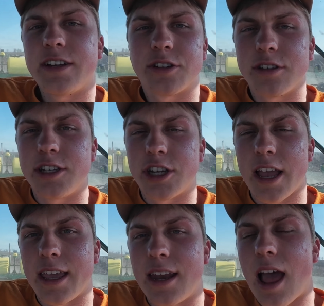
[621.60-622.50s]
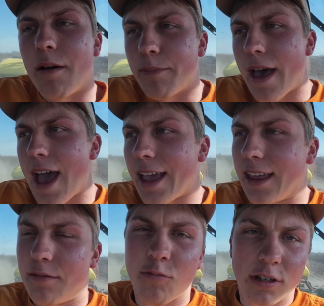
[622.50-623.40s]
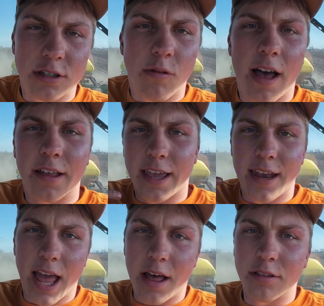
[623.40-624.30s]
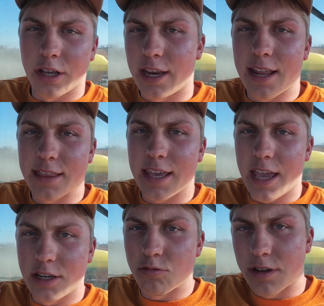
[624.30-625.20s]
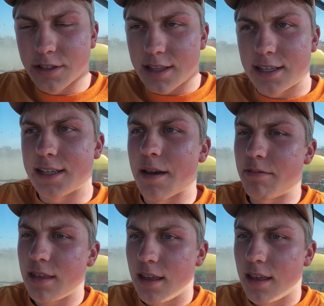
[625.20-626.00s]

visually checking out back, and once in a while getting out, looking at the gauge wheels and the depth.